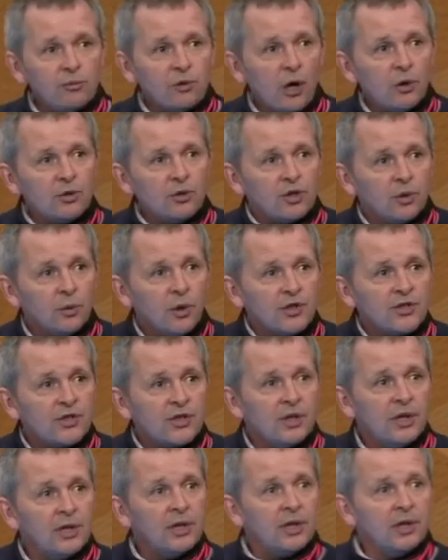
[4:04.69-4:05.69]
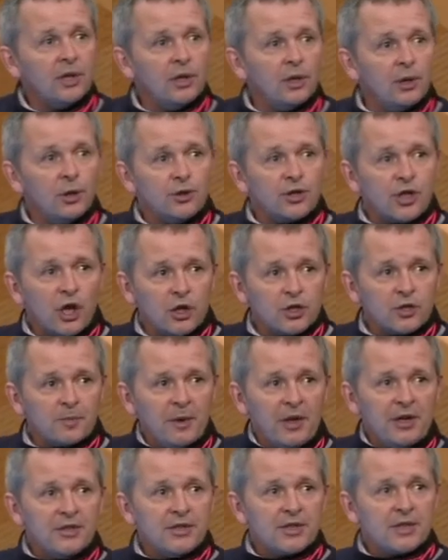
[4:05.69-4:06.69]
wrote to us, whose
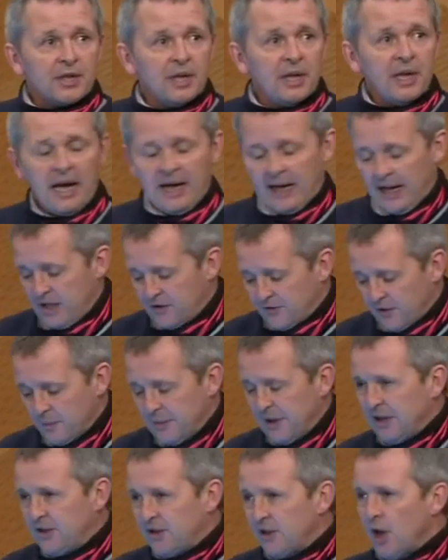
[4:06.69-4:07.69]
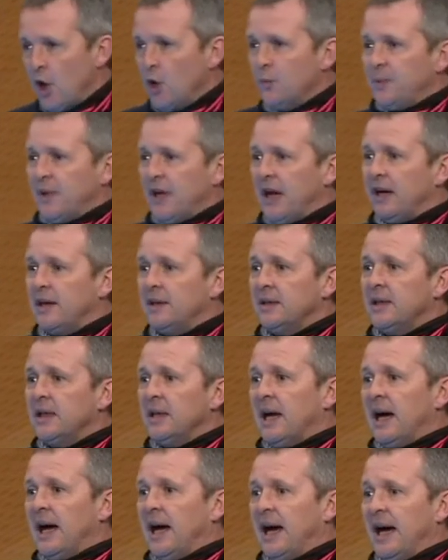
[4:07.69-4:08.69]
husband is from Ethiopia
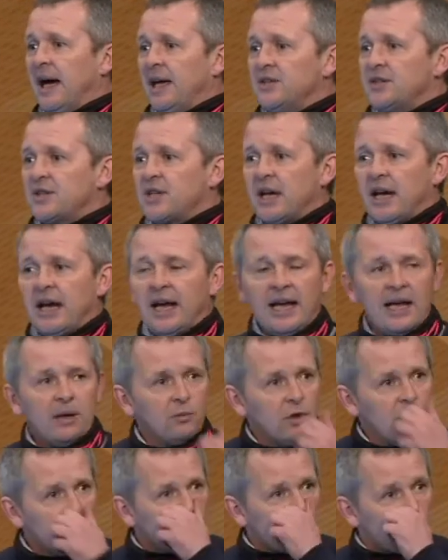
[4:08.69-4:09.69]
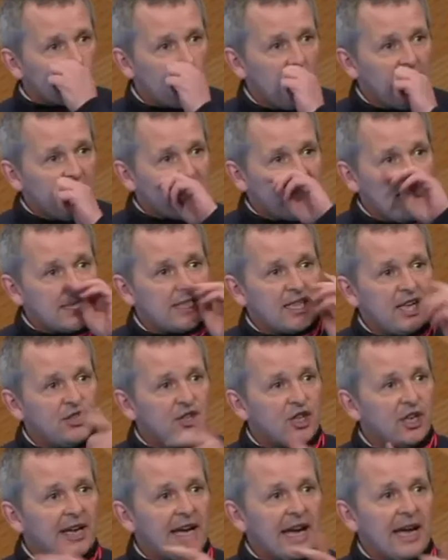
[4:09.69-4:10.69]
and was trying to get
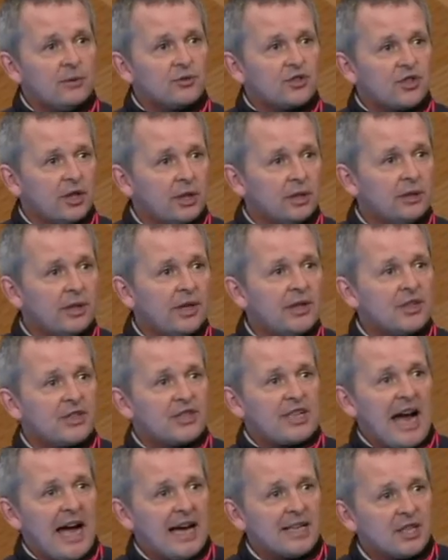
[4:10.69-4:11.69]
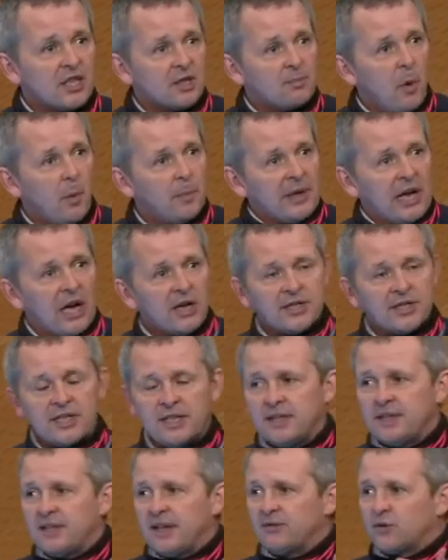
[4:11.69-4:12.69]
teaching council status. But because he
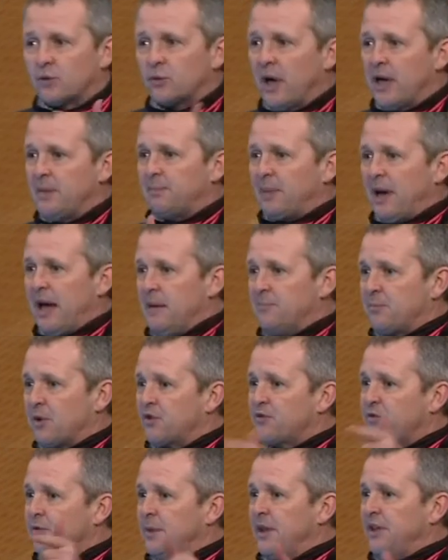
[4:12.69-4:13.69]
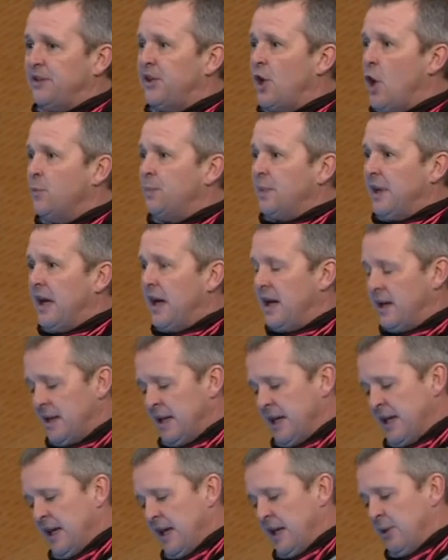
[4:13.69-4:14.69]
didn't have the right papers from Ethiopia,
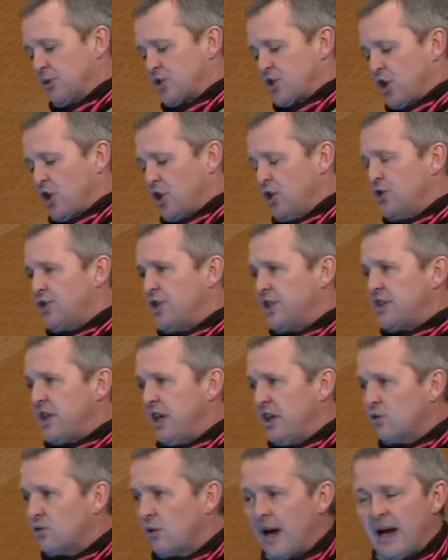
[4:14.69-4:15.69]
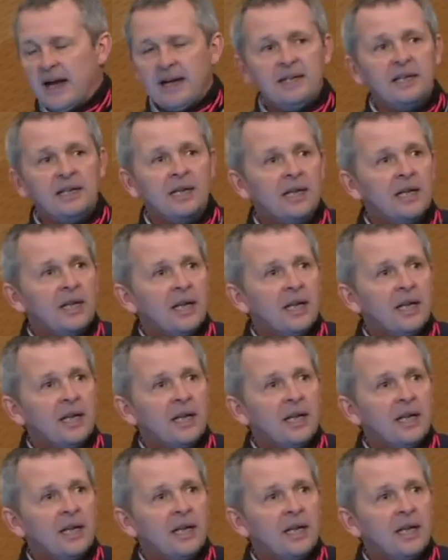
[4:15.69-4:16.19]
he returned to Tigray,